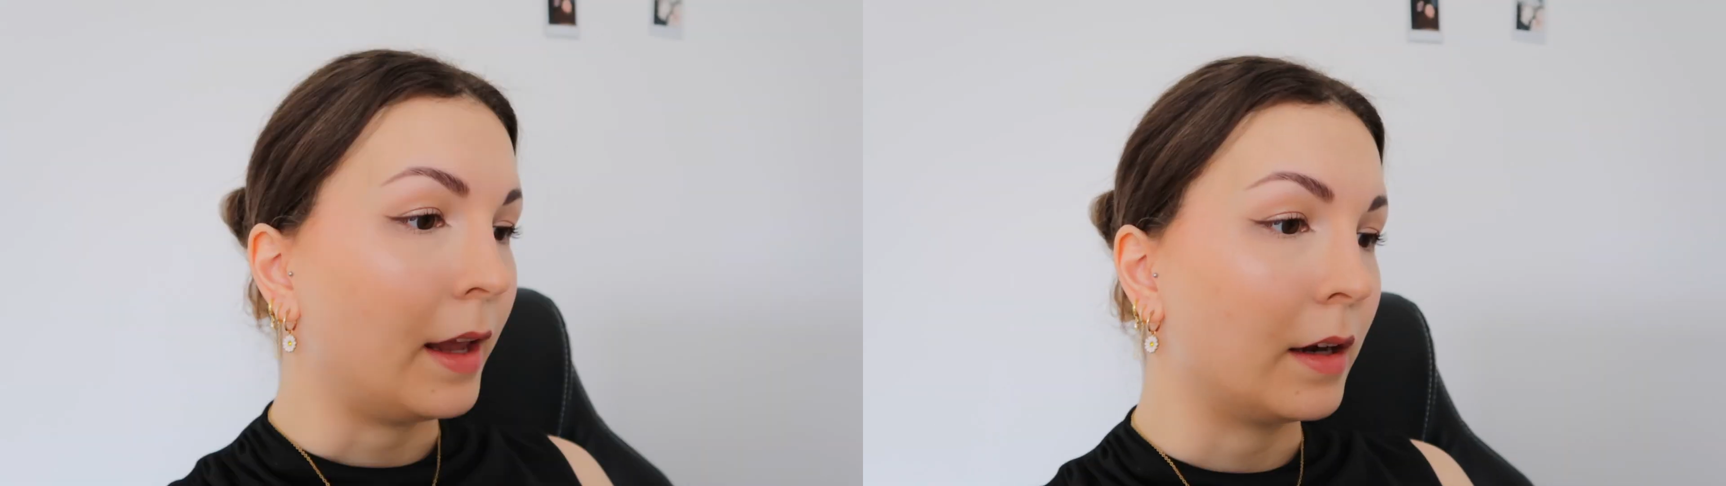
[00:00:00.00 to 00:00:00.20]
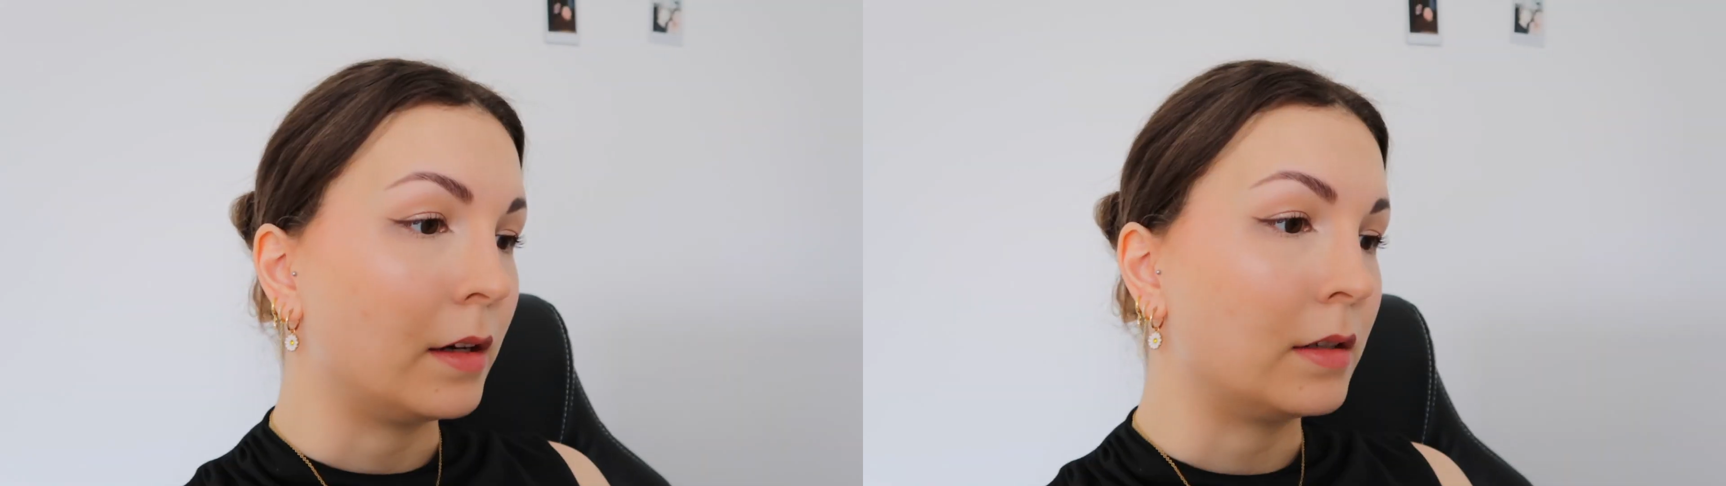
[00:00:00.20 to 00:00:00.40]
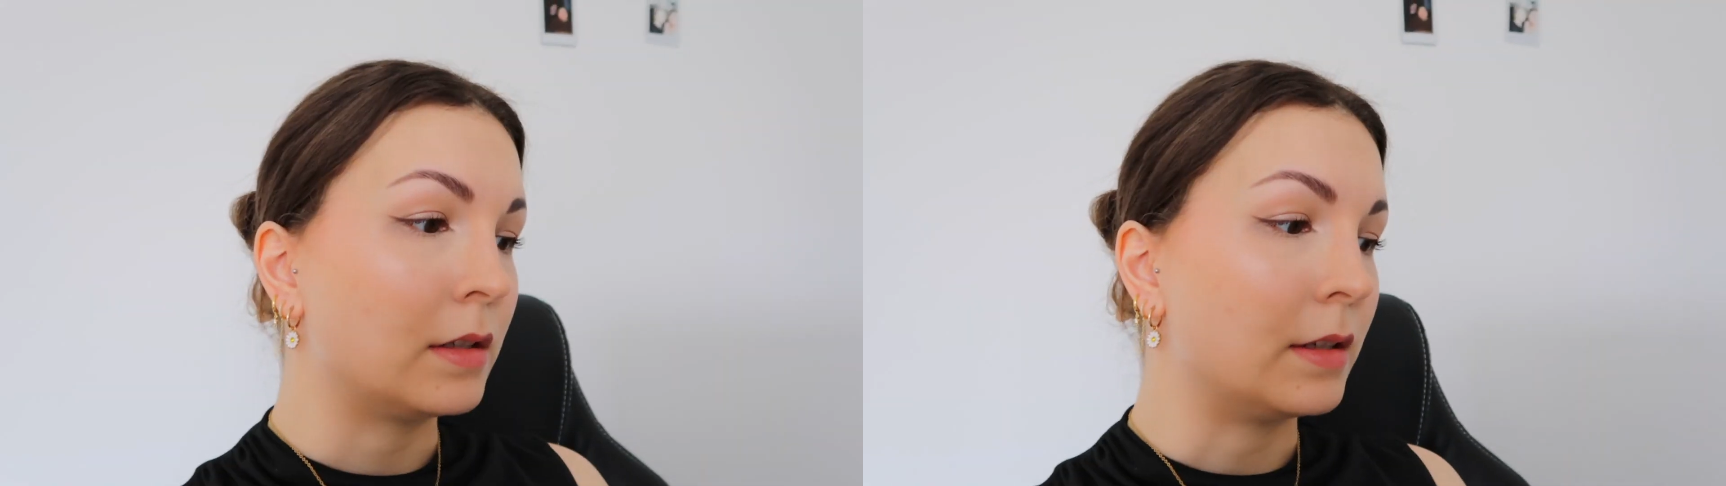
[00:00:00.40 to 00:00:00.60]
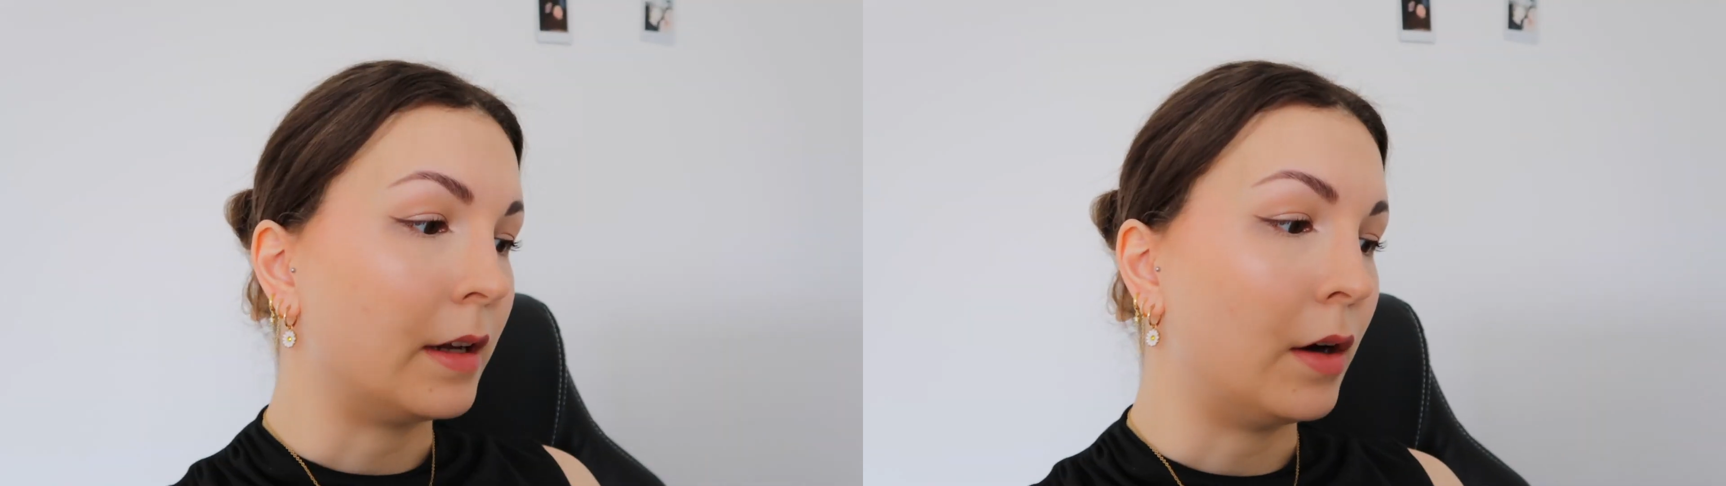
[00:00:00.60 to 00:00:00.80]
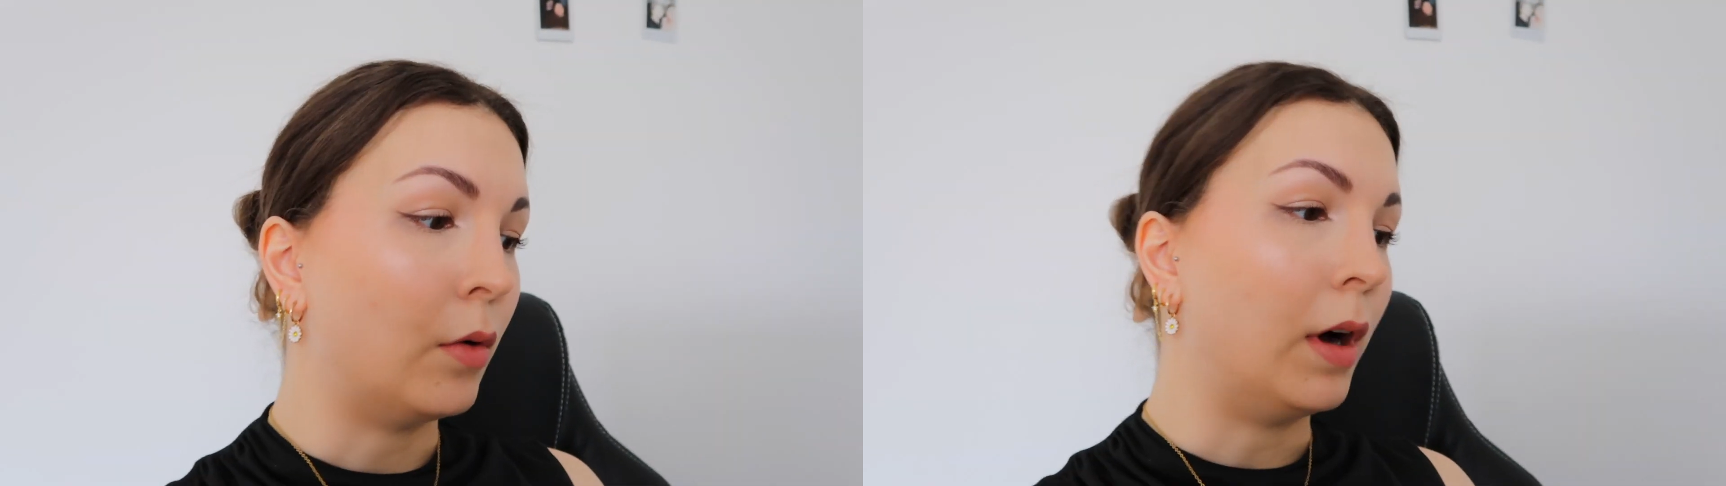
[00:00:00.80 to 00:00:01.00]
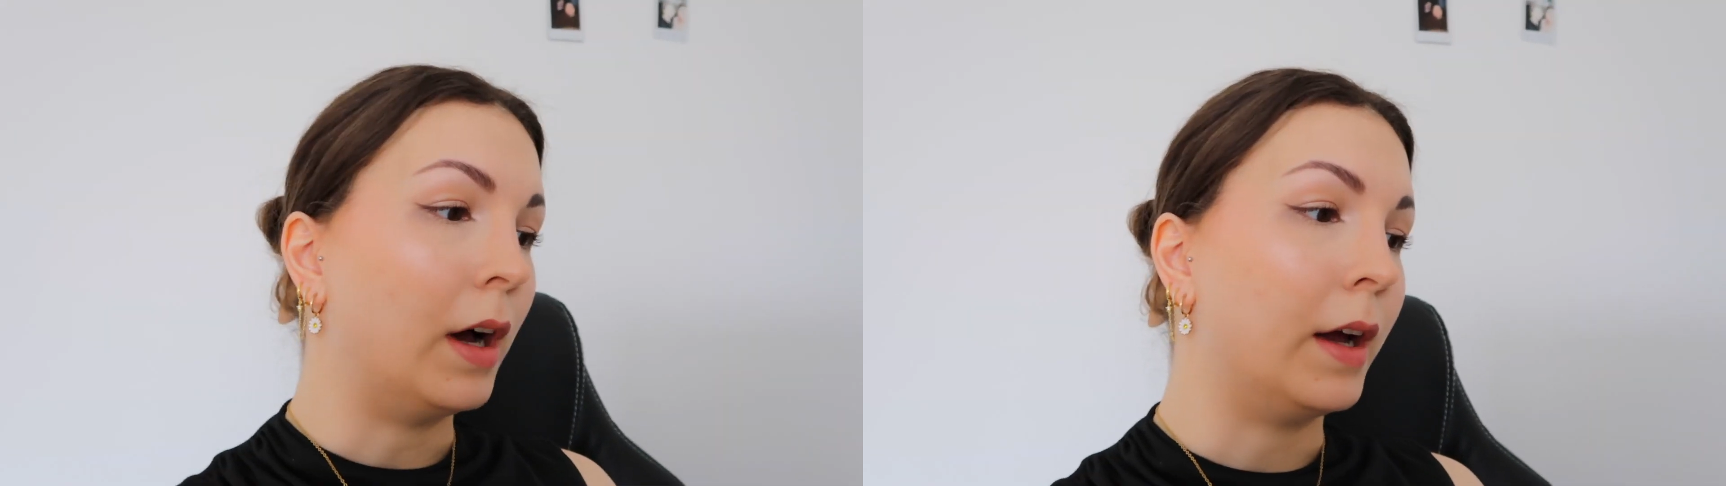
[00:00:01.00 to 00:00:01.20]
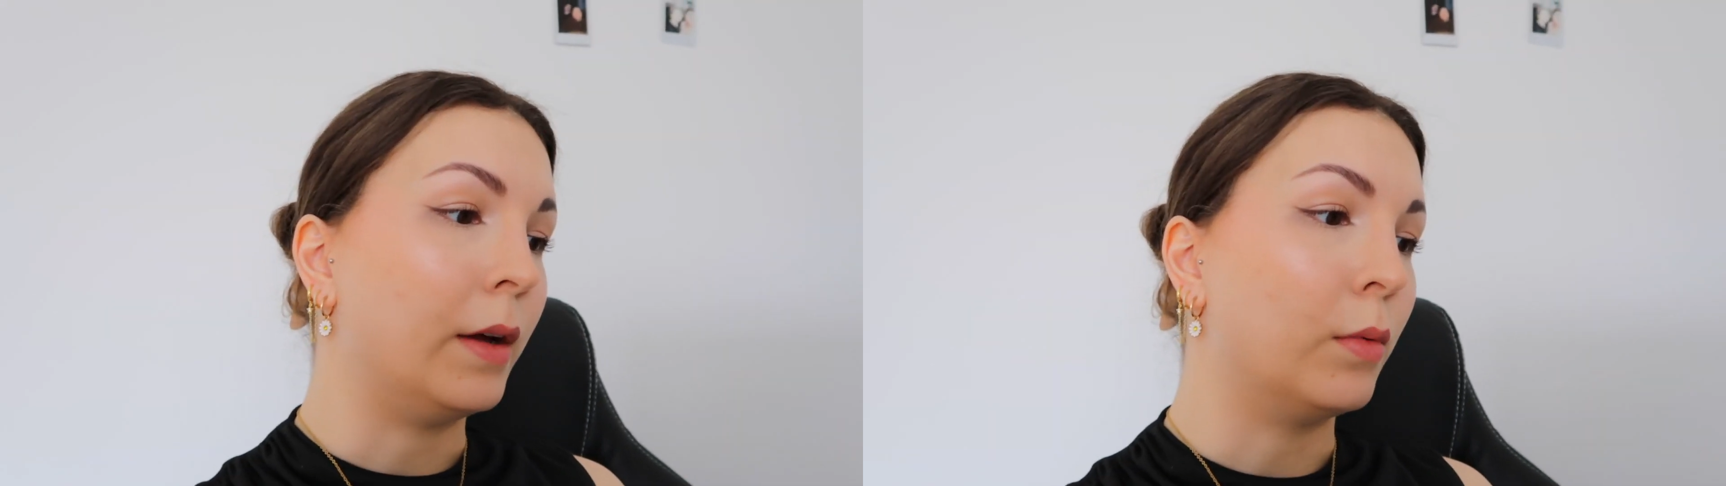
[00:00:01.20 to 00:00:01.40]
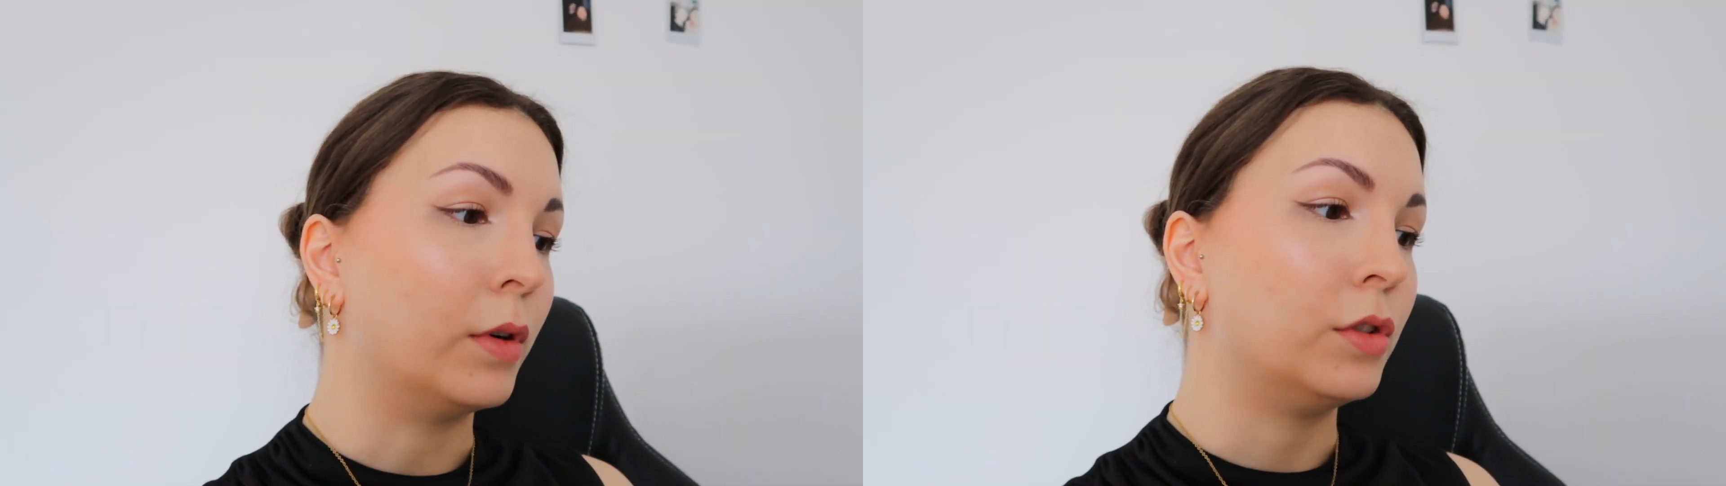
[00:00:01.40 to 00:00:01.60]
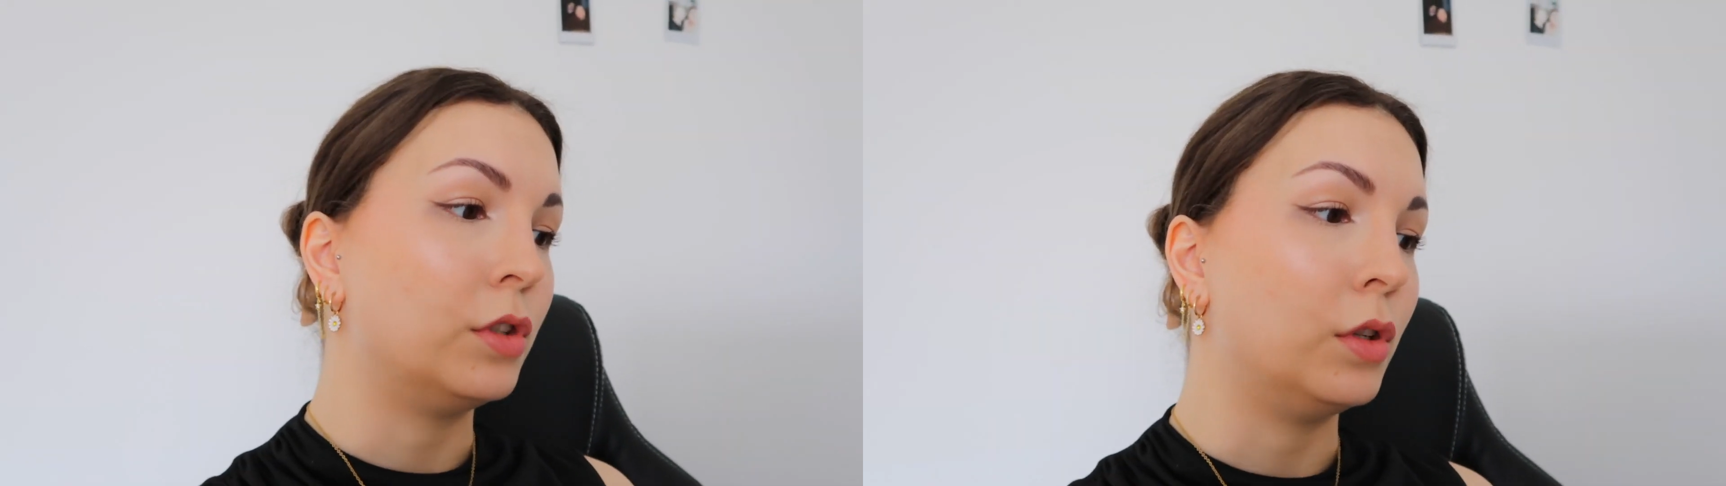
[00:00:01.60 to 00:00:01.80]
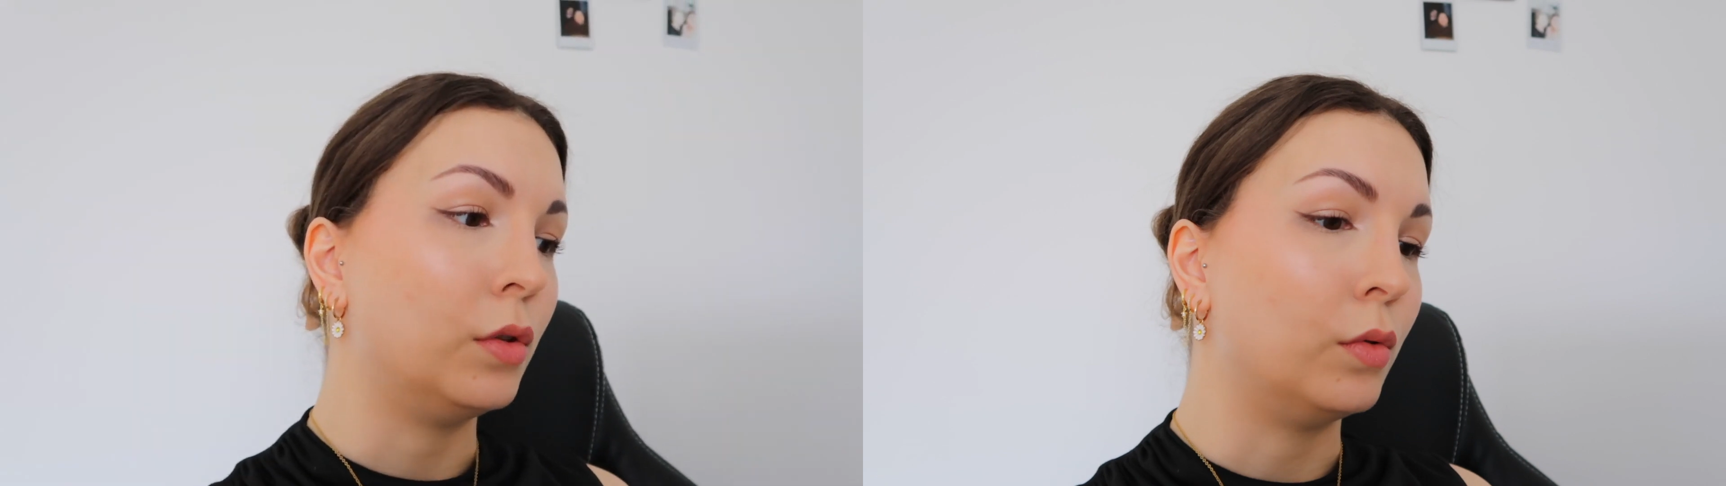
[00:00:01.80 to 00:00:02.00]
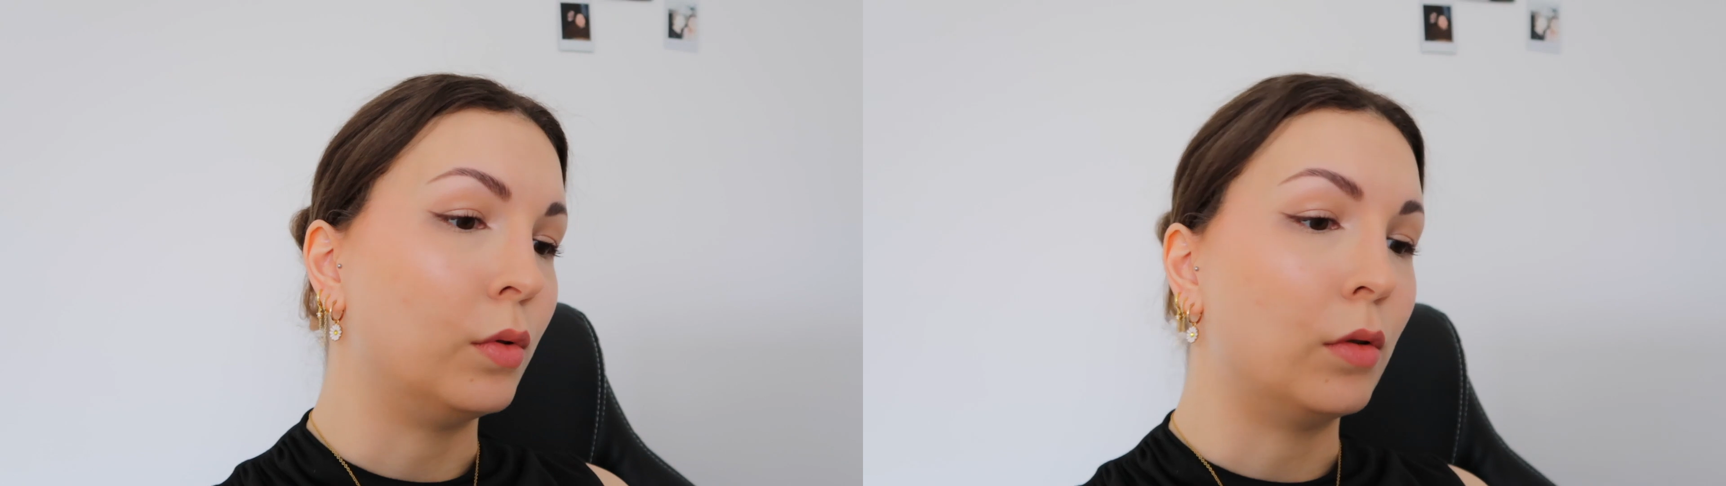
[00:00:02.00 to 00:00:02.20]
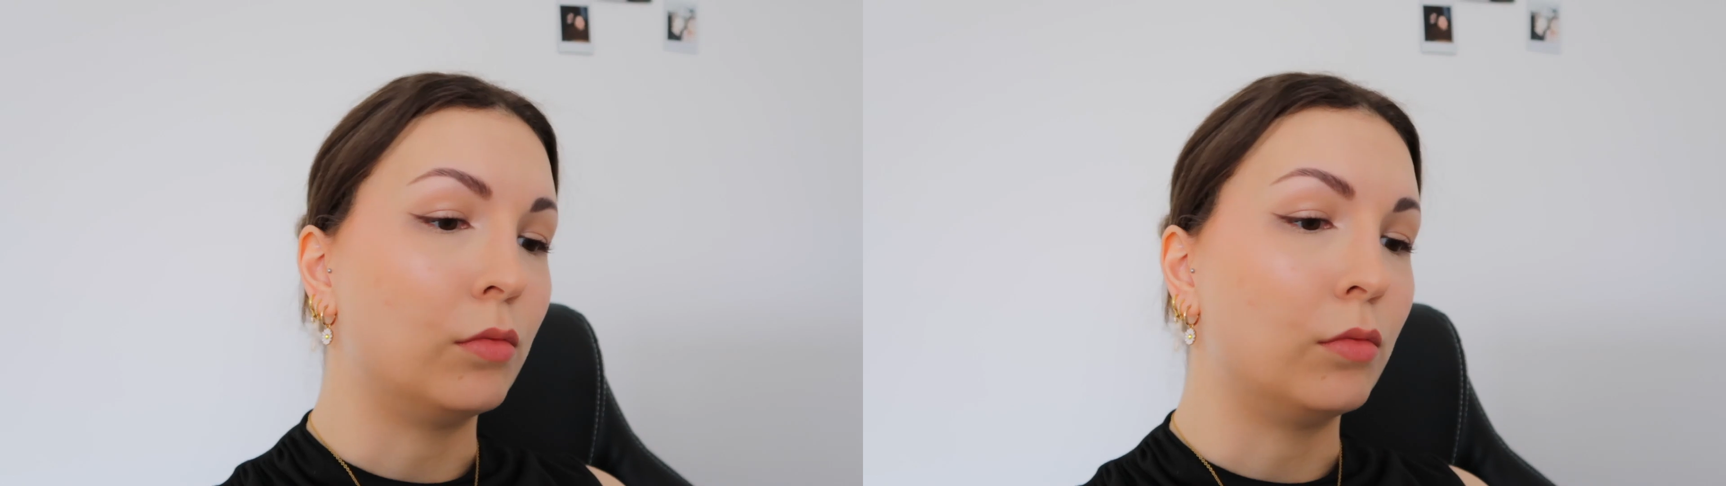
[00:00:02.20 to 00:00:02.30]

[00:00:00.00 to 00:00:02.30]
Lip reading: And now I want to